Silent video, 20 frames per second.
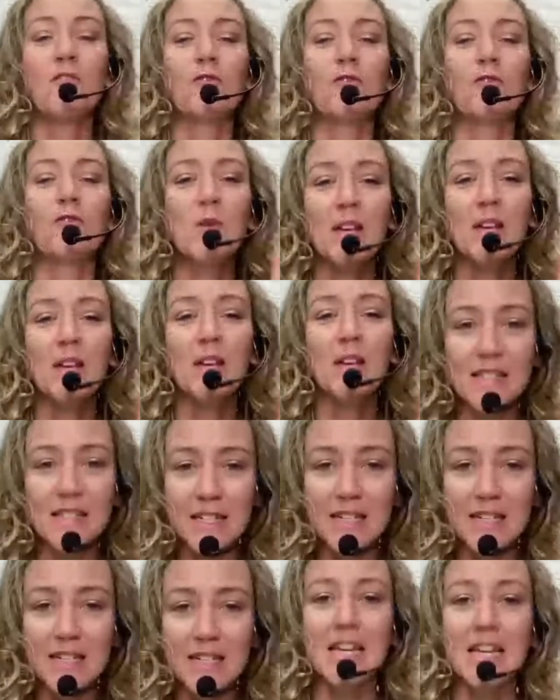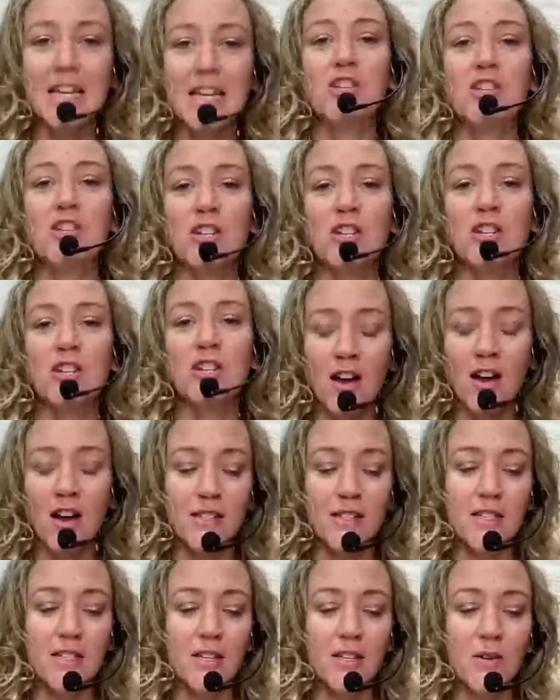focus and attention and
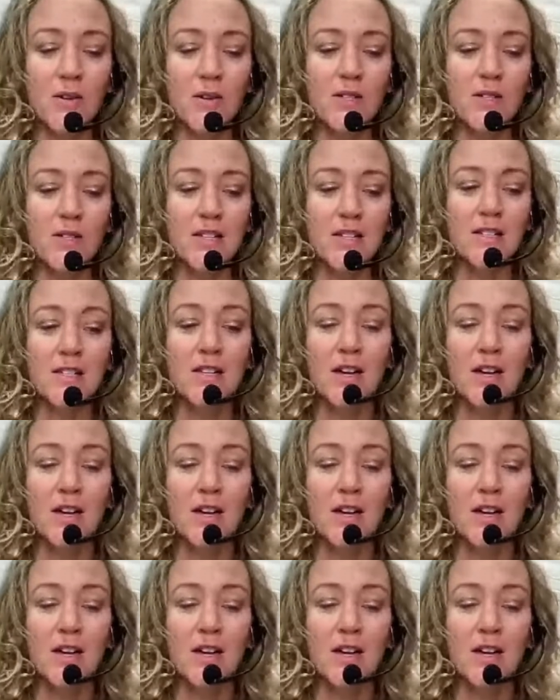oxytocin.